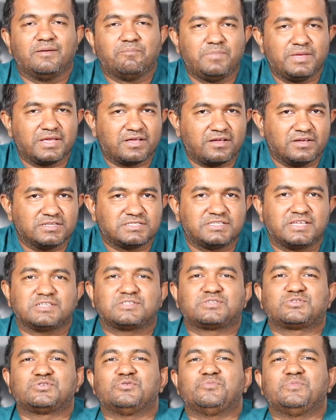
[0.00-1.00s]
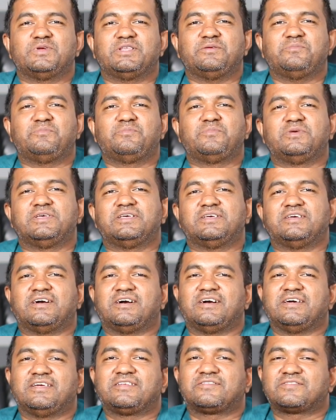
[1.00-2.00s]
because there are so many
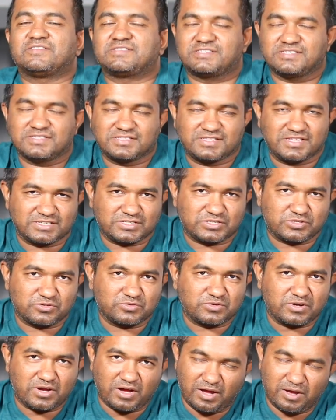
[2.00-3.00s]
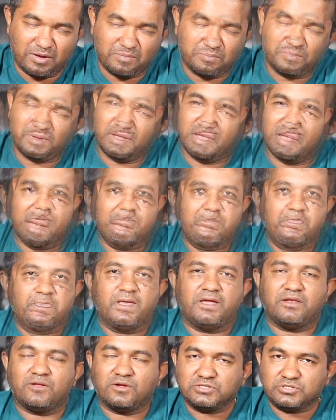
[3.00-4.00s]
interesting things to come.
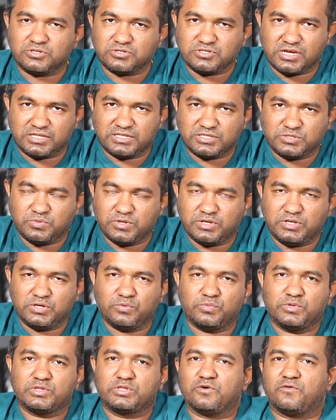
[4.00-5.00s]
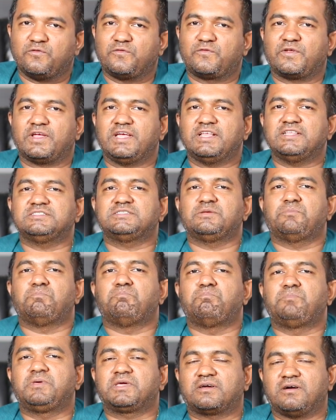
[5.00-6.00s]
And also share this video with your friends,
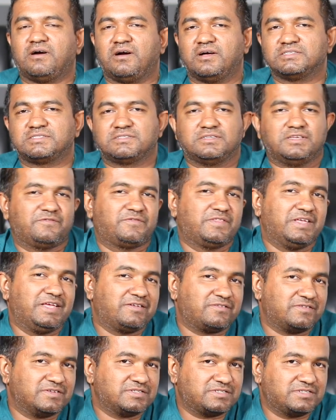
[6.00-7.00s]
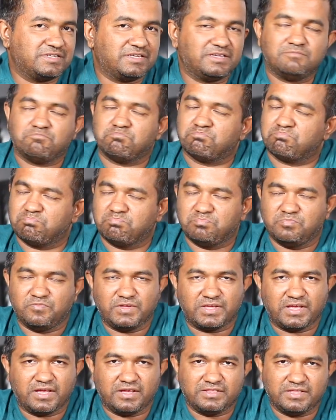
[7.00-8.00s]
because if they're interesting,
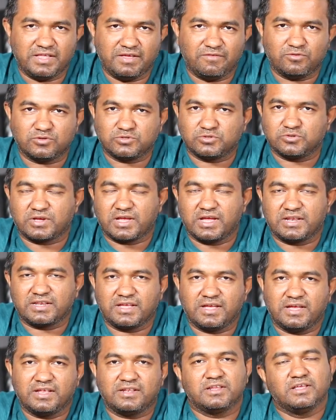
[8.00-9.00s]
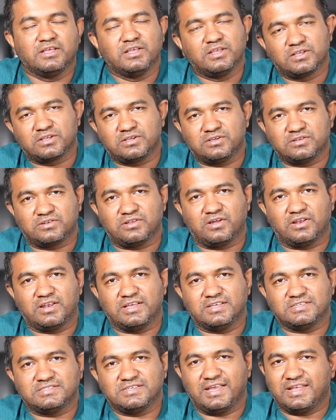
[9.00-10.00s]
they also can gain good
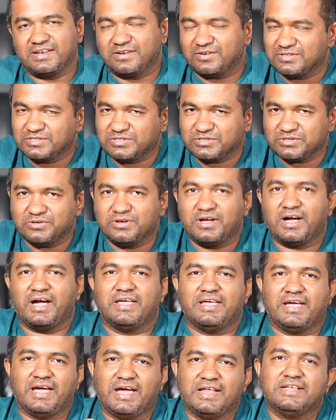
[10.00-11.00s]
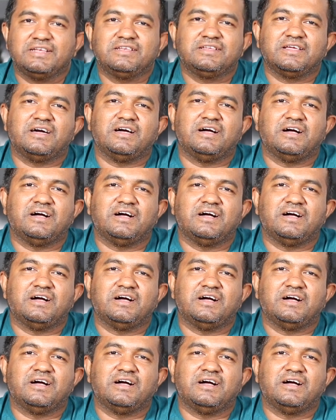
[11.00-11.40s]
knowledge. And also I added